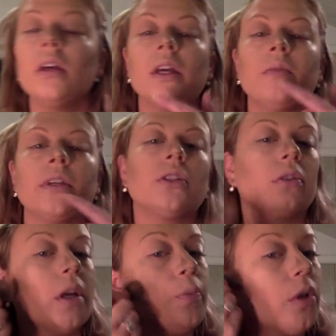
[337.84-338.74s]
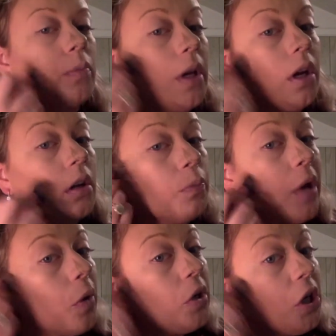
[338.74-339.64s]
It makes your lip look bigger,
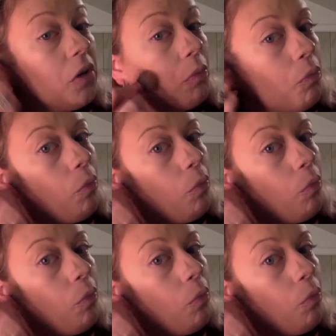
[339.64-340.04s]
poutier.